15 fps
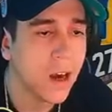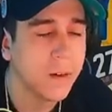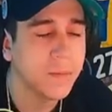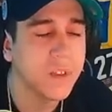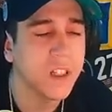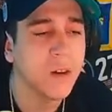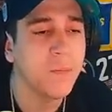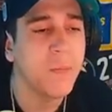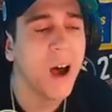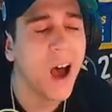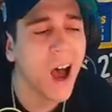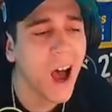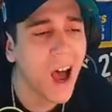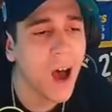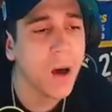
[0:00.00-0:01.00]
him to
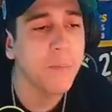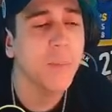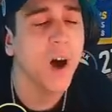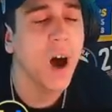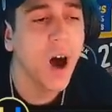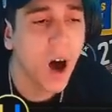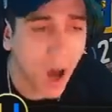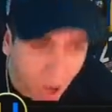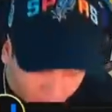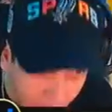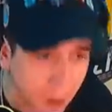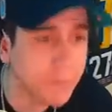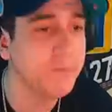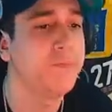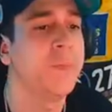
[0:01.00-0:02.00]
pop
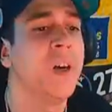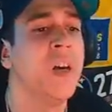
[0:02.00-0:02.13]
up.